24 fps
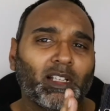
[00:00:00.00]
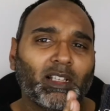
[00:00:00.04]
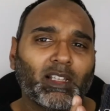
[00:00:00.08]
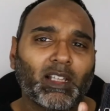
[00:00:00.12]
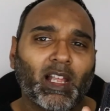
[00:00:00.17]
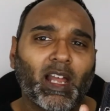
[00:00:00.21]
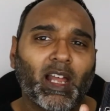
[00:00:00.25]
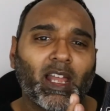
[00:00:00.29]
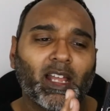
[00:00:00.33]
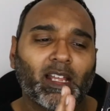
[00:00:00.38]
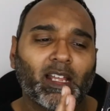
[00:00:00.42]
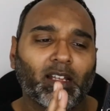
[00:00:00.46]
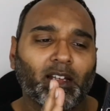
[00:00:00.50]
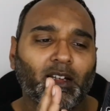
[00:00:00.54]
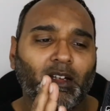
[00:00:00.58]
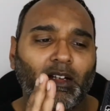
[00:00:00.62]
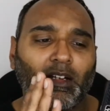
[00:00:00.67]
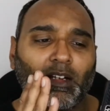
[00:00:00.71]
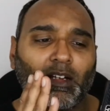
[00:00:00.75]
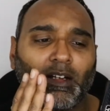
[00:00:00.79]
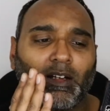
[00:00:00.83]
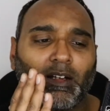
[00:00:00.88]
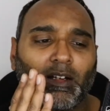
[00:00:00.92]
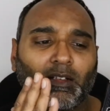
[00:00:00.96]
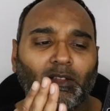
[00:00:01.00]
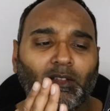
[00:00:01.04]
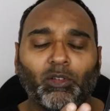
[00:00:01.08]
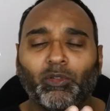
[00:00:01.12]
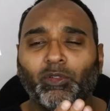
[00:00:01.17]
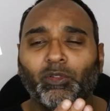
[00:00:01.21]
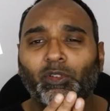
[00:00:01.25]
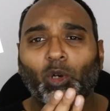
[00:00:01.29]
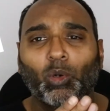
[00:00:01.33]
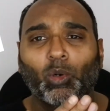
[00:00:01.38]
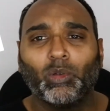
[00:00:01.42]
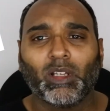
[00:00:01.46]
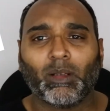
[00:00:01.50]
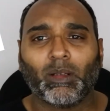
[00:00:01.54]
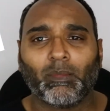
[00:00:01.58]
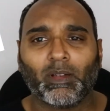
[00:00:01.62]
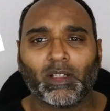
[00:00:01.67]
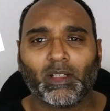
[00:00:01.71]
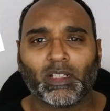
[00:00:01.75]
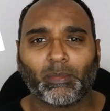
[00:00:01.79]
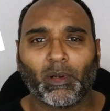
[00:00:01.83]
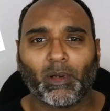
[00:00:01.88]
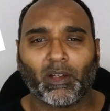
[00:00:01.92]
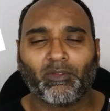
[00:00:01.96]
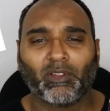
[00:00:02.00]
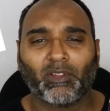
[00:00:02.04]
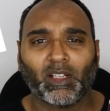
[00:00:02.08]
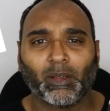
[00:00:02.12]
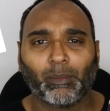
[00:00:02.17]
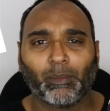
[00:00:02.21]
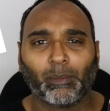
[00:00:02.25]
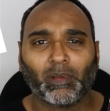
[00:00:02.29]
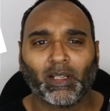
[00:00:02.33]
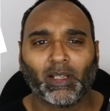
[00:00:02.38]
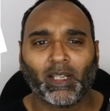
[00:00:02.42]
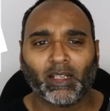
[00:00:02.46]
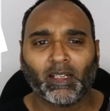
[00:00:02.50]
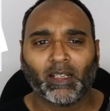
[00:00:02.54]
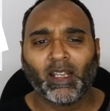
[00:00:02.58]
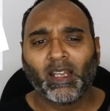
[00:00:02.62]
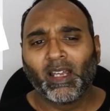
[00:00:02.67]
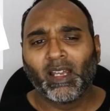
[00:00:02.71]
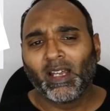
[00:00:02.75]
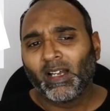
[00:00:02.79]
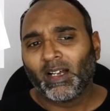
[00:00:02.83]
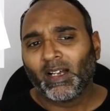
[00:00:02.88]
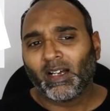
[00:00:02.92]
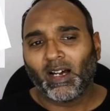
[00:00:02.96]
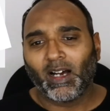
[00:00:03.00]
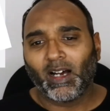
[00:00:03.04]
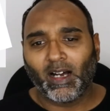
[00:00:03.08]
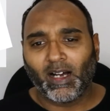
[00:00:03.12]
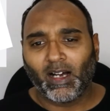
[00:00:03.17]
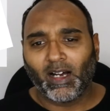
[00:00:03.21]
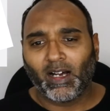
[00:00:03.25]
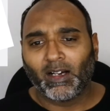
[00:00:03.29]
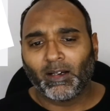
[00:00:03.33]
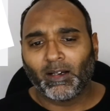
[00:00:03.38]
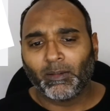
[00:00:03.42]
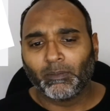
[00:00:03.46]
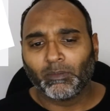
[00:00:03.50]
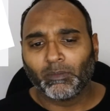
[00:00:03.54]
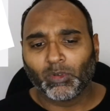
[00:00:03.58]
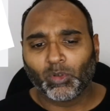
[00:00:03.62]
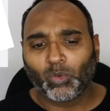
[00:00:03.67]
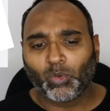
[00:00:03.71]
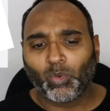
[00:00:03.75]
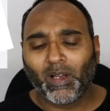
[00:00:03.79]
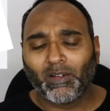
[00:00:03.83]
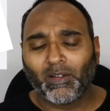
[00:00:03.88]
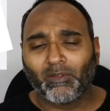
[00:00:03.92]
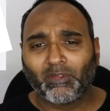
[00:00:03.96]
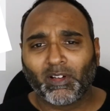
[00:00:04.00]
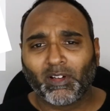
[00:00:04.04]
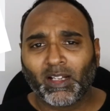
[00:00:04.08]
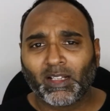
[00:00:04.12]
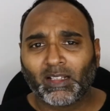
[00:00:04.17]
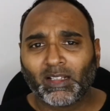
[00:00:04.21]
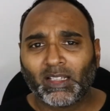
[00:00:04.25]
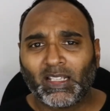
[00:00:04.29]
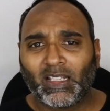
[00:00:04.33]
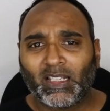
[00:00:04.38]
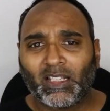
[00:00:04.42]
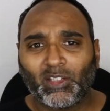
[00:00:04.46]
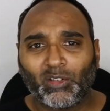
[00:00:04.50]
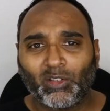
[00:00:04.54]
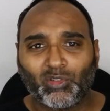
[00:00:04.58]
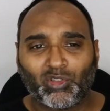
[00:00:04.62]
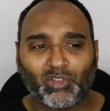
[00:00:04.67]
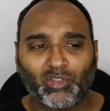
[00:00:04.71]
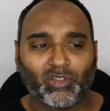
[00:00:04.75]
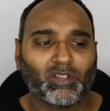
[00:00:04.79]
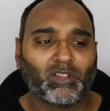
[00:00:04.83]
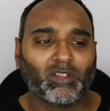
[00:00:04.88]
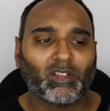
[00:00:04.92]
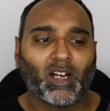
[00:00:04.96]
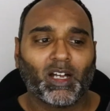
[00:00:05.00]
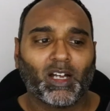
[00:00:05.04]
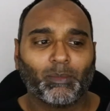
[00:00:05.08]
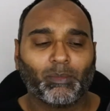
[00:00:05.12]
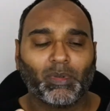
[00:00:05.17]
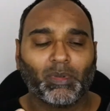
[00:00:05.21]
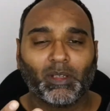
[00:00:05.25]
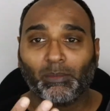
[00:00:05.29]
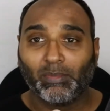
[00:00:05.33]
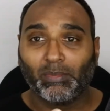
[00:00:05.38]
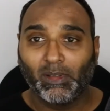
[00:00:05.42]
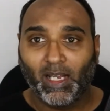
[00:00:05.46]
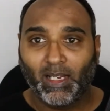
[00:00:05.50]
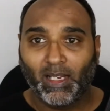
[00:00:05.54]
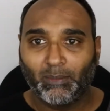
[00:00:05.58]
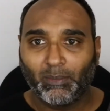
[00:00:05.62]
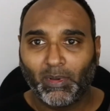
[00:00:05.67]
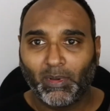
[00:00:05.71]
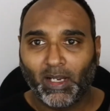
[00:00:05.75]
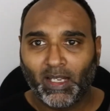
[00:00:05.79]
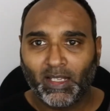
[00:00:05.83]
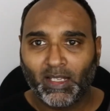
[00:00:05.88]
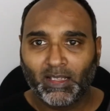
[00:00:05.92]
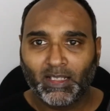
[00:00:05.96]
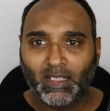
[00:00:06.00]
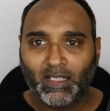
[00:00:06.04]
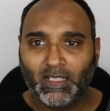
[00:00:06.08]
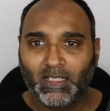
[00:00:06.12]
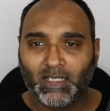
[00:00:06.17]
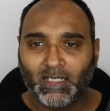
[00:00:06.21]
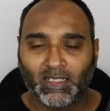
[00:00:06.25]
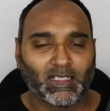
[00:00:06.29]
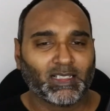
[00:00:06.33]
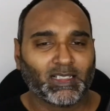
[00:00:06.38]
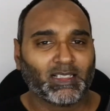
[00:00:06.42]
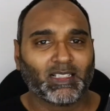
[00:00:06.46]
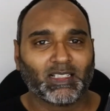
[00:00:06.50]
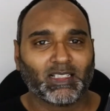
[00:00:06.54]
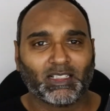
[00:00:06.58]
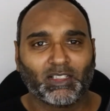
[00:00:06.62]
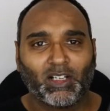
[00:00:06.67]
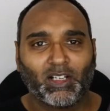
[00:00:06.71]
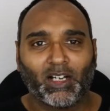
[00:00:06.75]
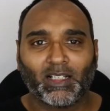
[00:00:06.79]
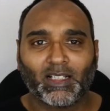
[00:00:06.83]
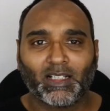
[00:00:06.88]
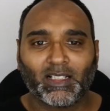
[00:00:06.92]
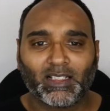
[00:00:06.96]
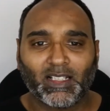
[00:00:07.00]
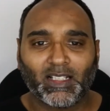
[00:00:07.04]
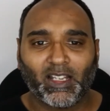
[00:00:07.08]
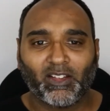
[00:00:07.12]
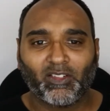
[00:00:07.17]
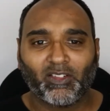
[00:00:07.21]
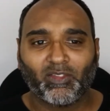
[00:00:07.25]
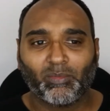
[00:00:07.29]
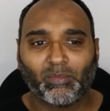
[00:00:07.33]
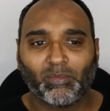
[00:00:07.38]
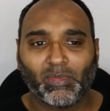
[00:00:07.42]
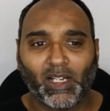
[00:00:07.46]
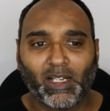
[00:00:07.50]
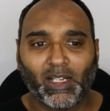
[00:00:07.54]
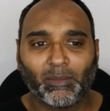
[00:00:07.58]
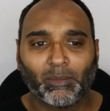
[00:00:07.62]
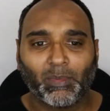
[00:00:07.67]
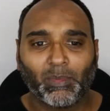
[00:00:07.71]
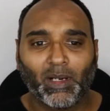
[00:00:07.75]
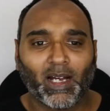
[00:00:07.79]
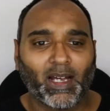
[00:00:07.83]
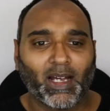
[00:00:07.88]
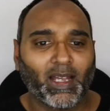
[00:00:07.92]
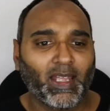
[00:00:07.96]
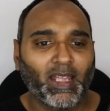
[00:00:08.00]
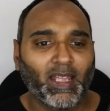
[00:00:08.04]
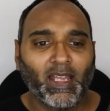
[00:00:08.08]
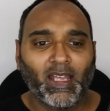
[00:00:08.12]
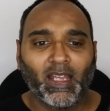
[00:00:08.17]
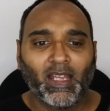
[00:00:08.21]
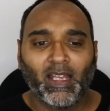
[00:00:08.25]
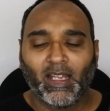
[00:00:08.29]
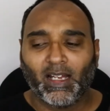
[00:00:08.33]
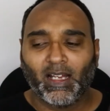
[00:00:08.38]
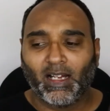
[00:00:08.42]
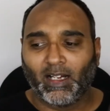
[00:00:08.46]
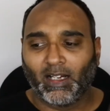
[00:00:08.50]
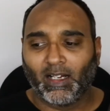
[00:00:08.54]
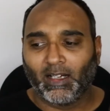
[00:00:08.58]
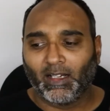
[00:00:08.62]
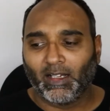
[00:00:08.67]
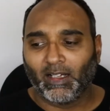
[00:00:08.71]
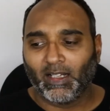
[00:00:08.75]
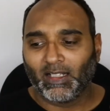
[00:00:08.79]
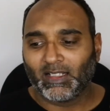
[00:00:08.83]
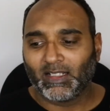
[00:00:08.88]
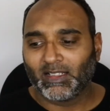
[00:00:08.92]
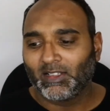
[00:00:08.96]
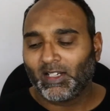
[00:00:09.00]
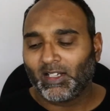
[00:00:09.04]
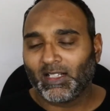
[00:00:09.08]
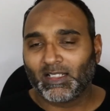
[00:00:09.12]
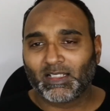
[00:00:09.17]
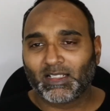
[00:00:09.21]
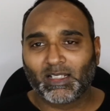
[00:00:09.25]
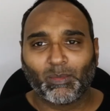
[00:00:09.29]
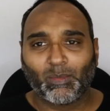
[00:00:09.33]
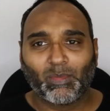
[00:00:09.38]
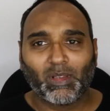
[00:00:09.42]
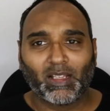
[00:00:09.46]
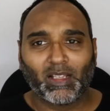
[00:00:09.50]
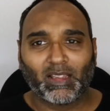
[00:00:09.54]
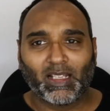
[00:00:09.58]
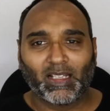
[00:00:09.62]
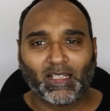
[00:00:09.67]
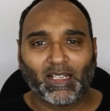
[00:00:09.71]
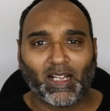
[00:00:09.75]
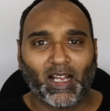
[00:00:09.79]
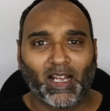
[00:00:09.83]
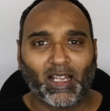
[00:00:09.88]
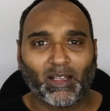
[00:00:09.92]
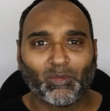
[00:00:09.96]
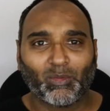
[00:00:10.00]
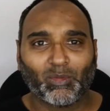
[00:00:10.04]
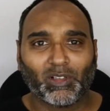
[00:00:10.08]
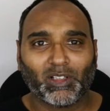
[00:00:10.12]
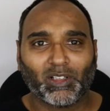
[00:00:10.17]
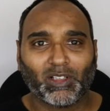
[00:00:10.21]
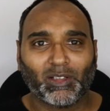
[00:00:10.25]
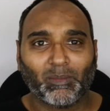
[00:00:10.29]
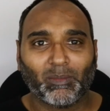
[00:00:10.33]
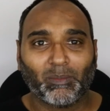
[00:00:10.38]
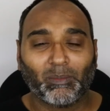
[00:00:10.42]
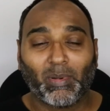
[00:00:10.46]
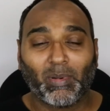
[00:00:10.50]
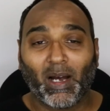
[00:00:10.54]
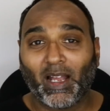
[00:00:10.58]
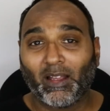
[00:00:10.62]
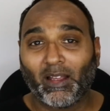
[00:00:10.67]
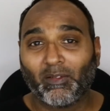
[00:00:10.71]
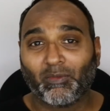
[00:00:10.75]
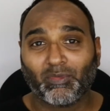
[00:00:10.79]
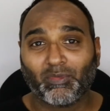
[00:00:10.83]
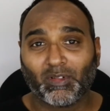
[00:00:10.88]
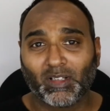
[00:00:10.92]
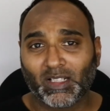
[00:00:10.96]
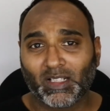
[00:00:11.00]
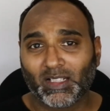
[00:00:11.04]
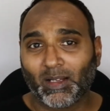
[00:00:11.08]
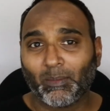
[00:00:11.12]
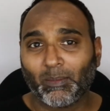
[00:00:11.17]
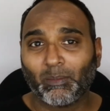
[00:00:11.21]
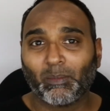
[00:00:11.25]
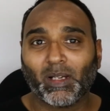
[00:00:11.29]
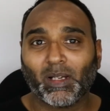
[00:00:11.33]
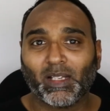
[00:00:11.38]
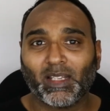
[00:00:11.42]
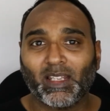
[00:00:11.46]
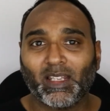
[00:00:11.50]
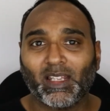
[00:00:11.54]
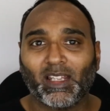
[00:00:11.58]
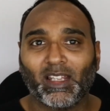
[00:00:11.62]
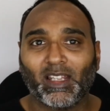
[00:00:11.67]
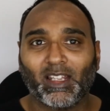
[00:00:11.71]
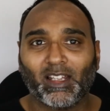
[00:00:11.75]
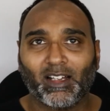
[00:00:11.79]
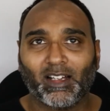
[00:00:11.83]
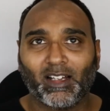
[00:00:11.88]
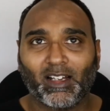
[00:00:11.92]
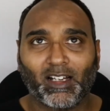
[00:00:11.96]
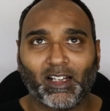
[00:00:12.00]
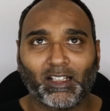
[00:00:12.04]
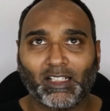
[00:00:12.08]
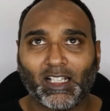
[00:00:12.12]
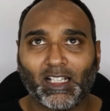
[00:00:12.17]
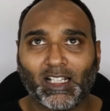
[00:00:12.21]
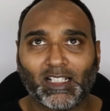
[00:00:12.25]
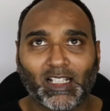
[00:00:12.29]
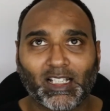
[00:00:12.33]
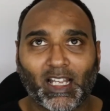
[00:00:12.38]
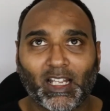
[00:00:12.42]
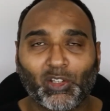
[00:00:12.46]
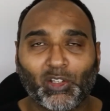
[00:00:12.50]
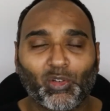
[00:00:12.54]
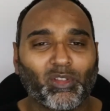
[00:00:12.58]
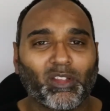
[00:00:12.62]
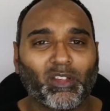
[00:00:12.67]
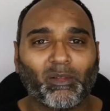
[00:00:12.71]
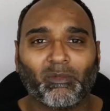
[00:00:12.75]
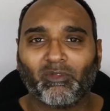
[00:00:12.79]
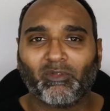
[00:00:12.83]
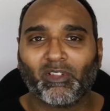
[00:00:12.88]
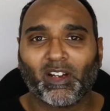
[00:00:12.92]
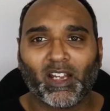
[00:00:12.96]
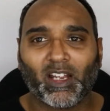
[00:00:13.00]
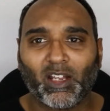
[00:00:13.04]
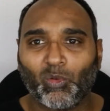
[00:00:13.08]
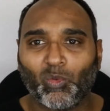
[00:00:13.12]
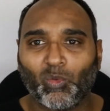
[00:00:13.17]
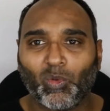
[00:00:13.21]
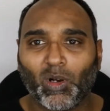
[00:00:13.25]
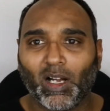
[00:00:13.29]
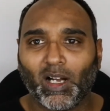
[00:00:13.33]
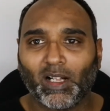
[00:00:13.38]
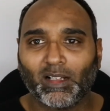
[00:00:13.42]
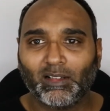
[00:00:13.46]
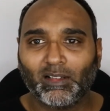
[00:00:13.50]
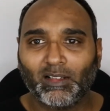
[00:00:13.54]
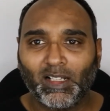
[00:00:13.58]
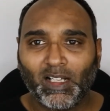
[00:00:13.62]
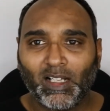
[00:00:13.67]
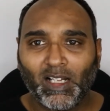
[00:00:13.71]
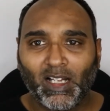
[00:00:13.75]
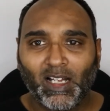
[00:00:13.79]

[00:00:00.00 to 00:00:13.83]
like No Limits by Philippe Plein. Quite frankly, you should not be blind buying this. This is not a safe blind buy. It's not something that I would buy for somebody unless I knew them very well.